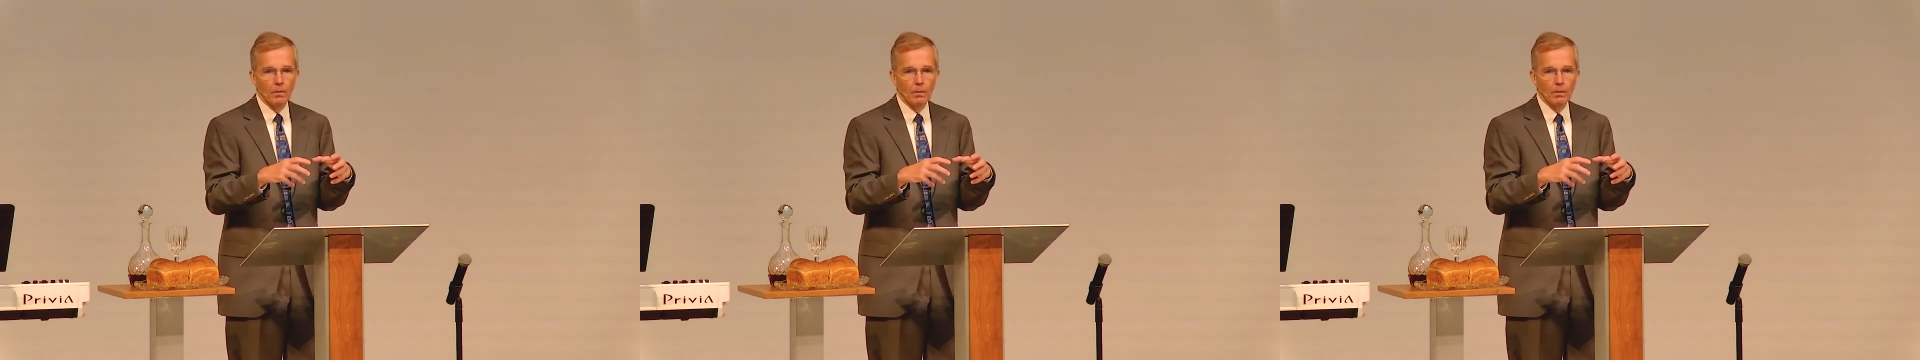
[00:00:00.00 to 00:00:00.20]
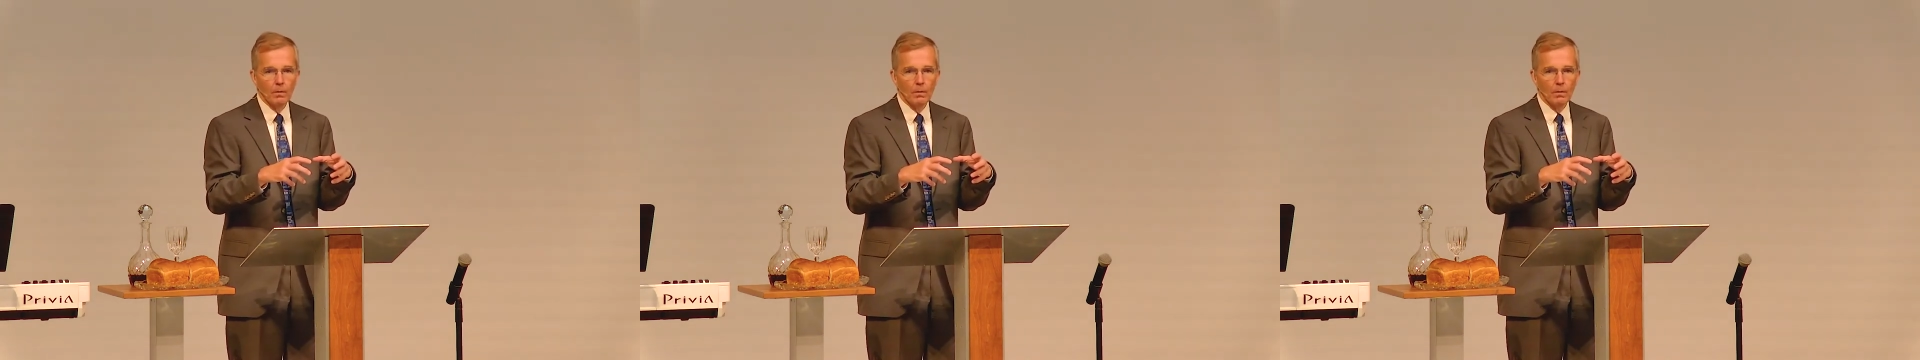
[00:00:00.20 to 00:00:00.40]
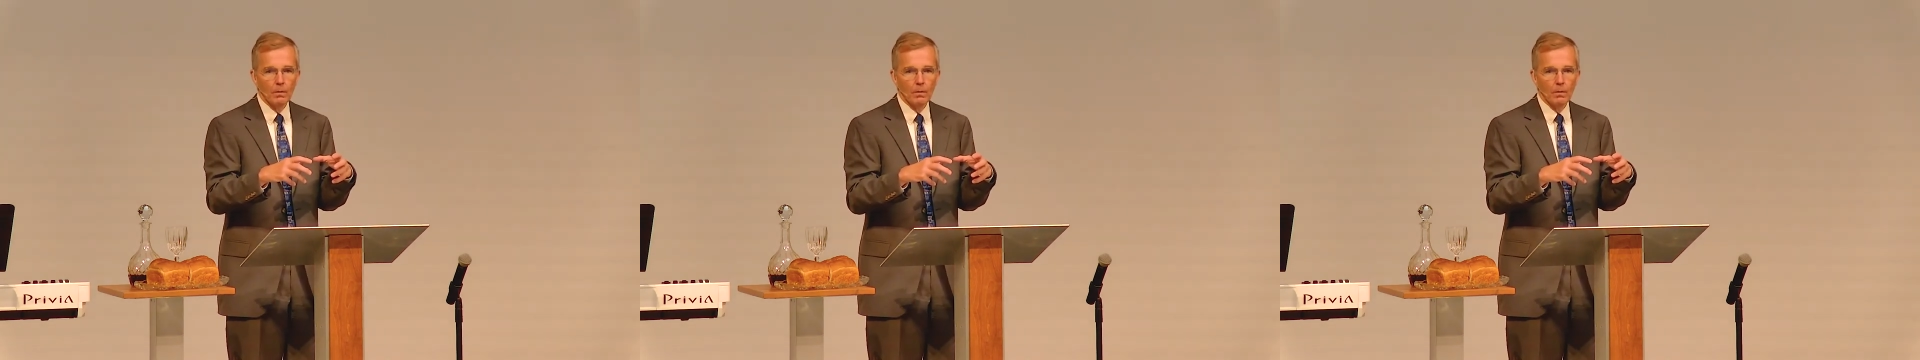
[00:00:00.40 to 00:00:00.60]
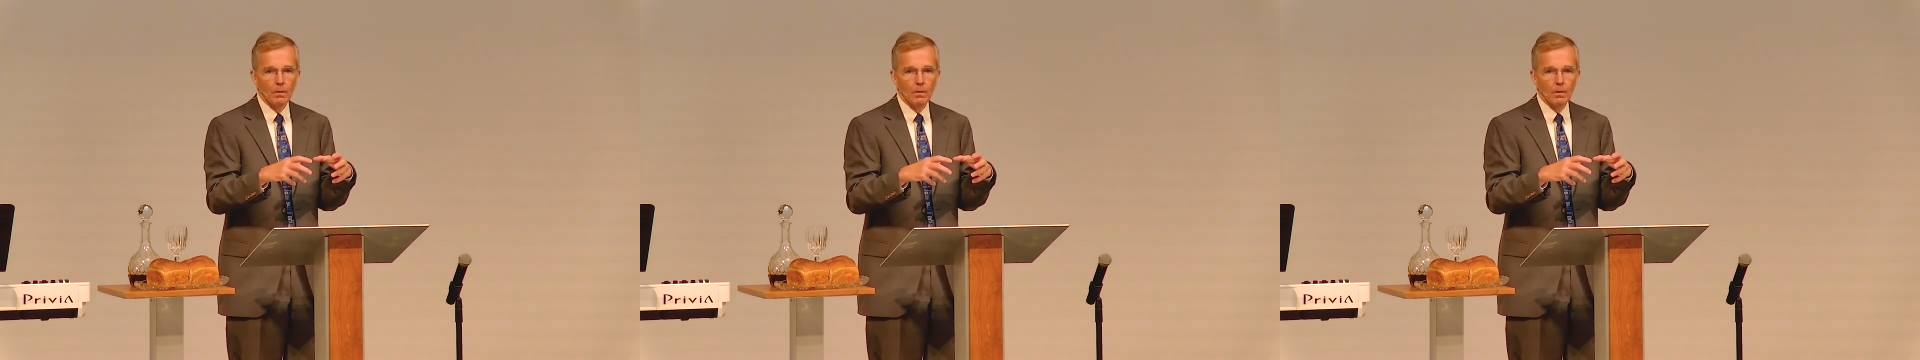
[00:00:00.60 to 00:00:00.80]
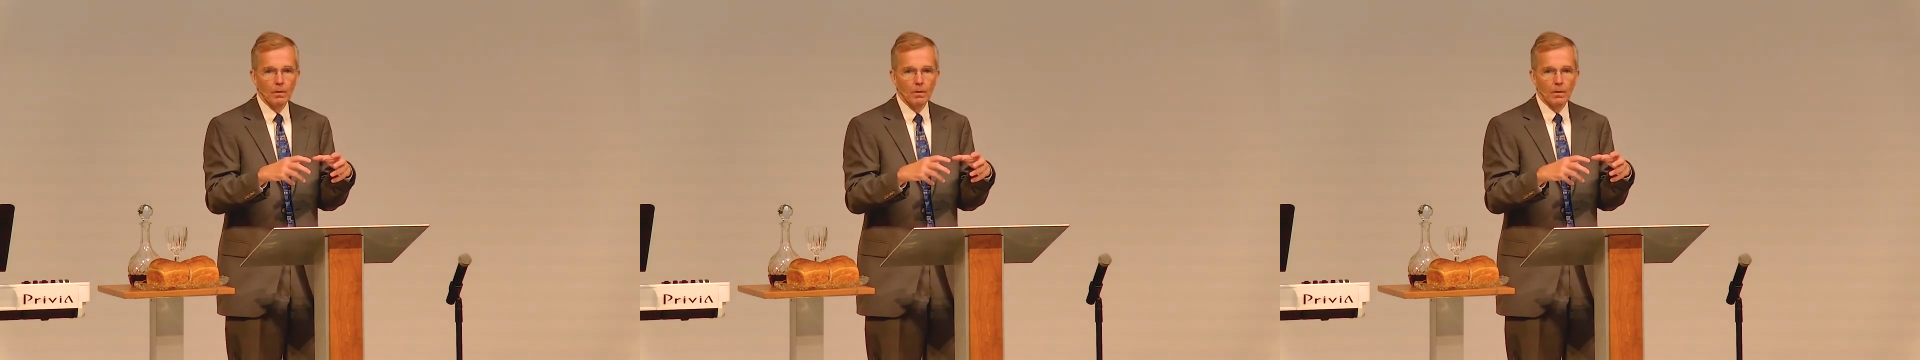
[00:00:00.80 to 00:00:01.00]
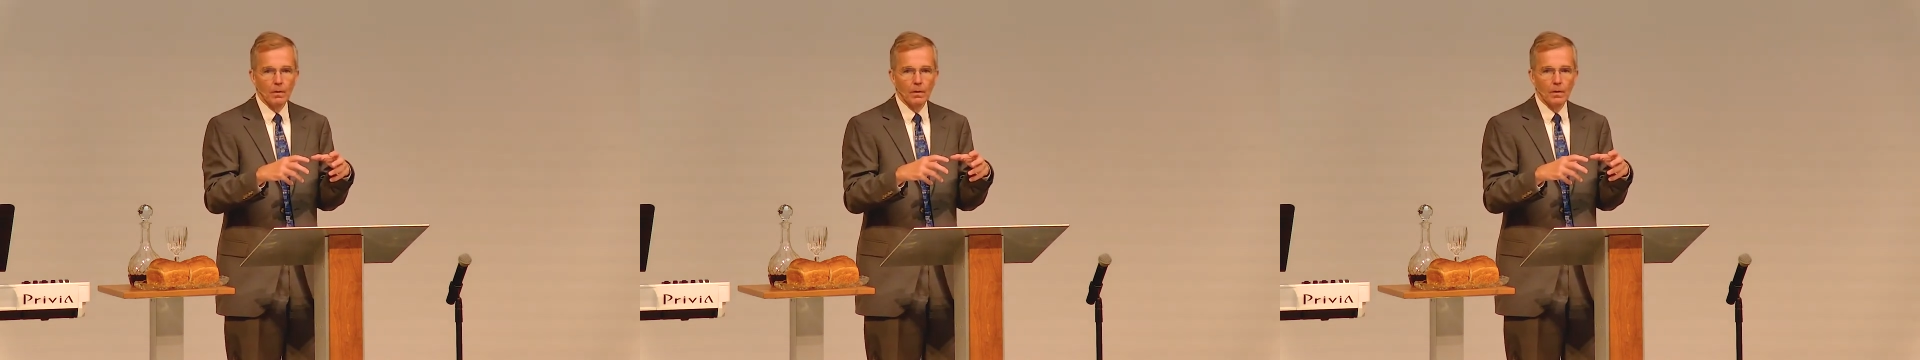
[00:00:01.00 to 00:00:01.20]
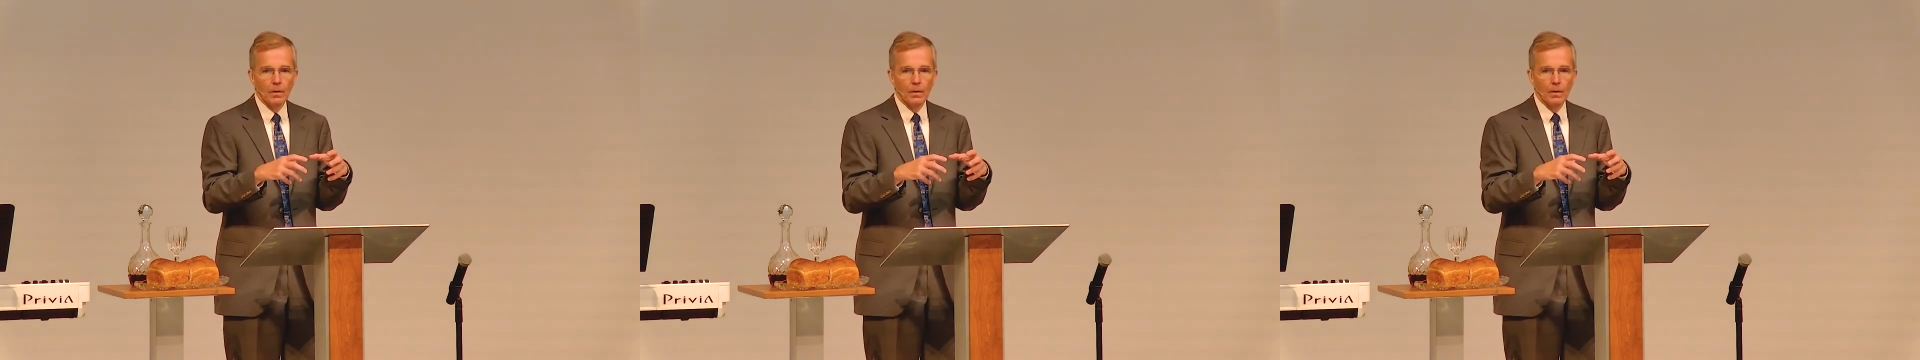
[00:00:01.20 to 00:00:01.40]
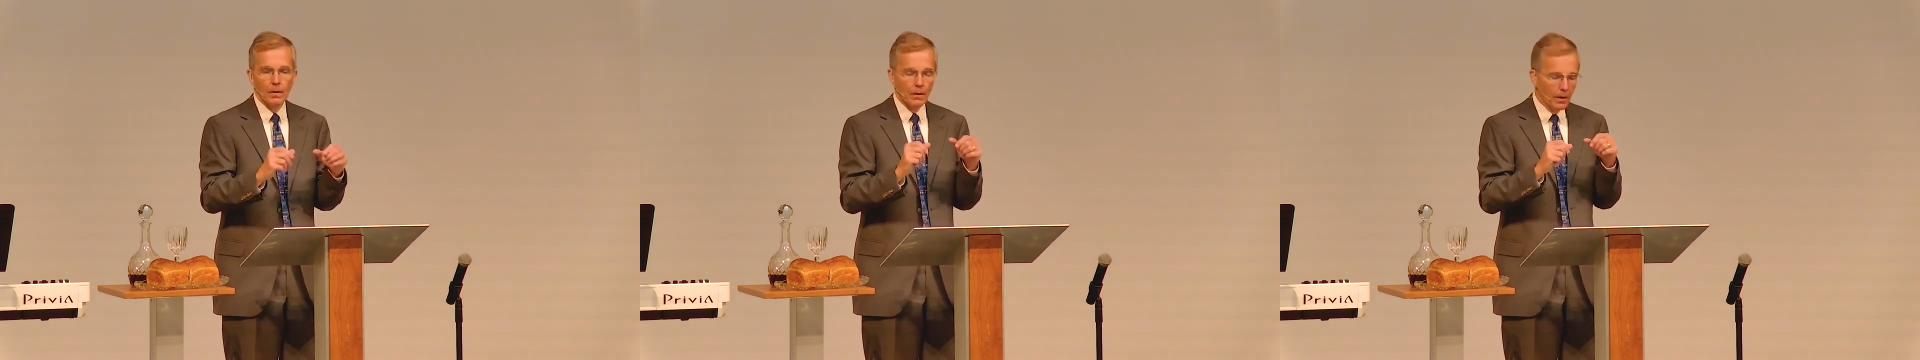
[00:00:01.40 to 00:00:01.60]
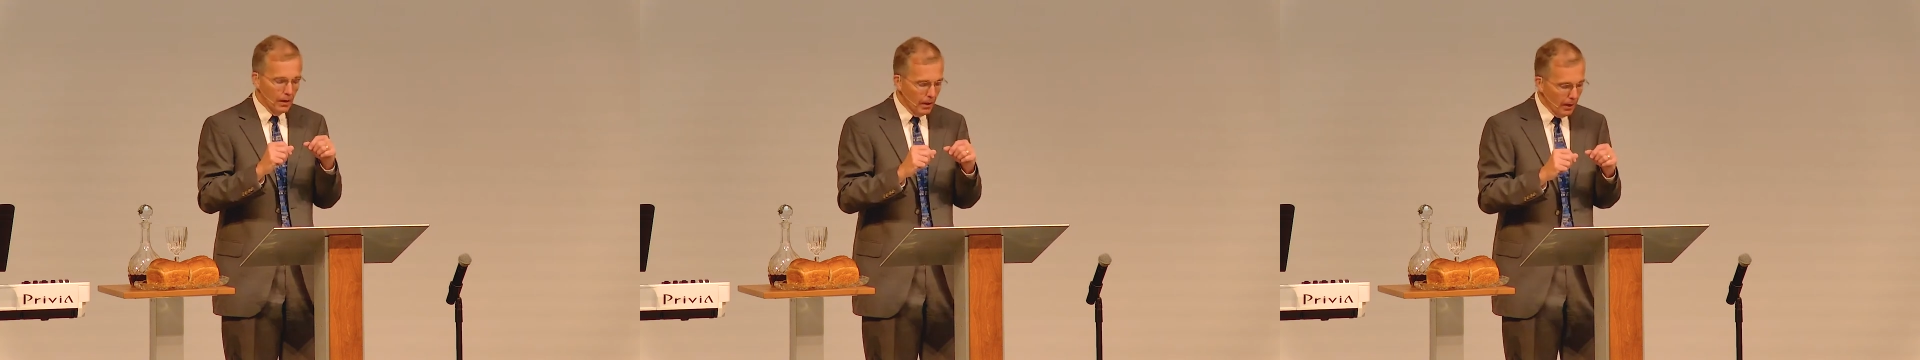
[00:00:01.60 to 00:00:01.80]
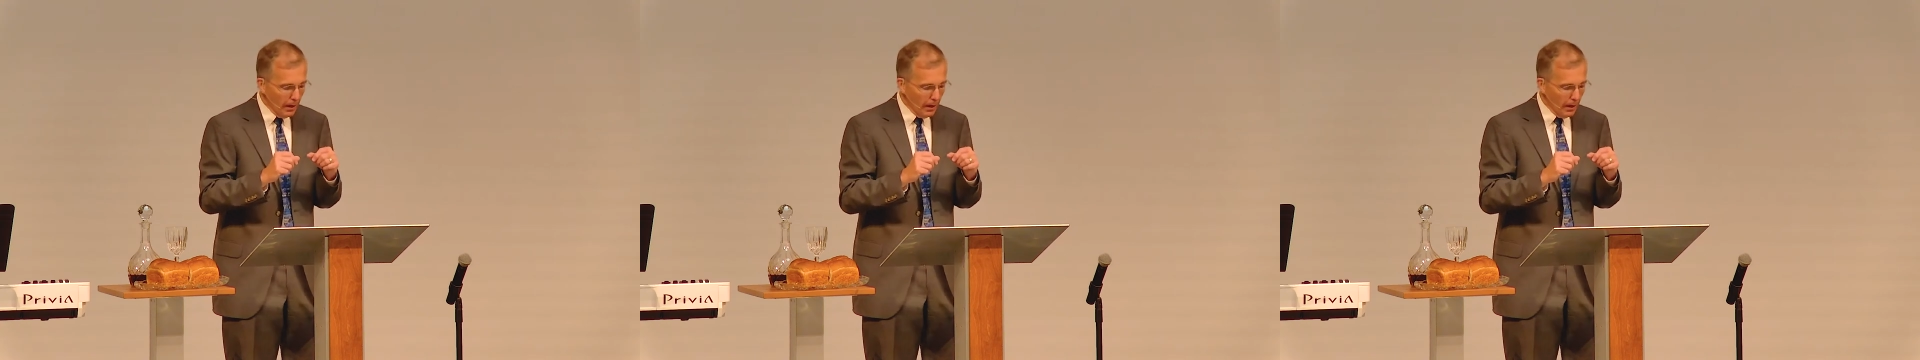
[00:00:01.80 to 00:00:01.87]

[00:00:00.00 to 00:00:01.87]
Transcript: (silence)